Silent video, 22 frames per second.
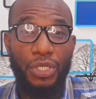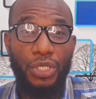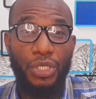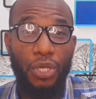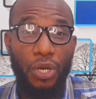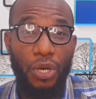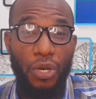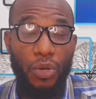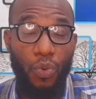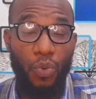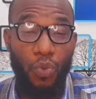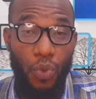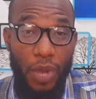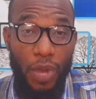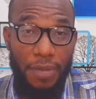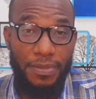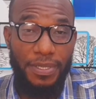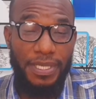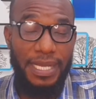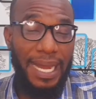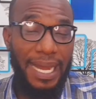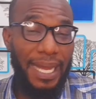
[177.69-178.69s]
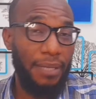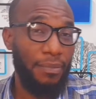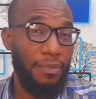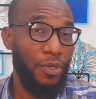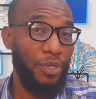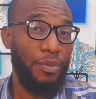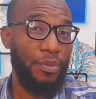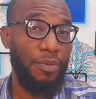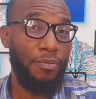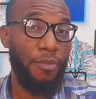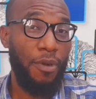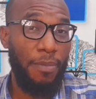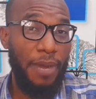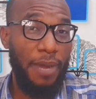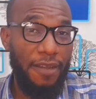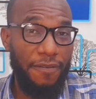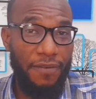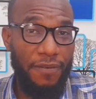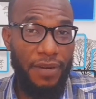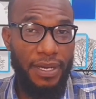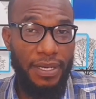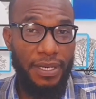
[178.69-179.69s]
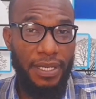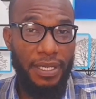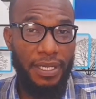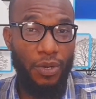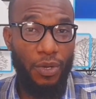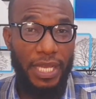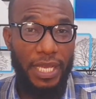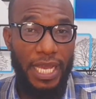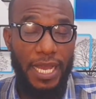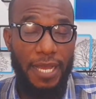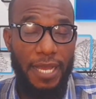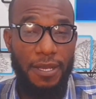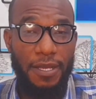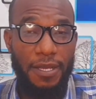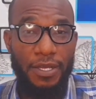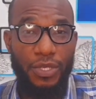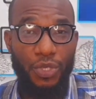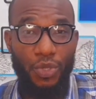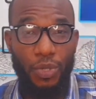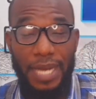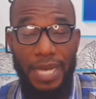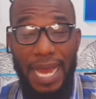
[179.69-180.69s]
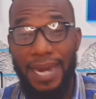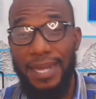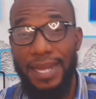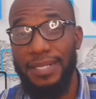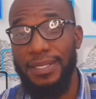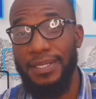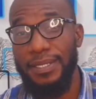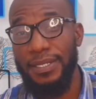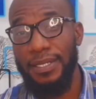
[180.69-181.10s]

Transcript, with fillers: your website mobile friendly. Okay, so that is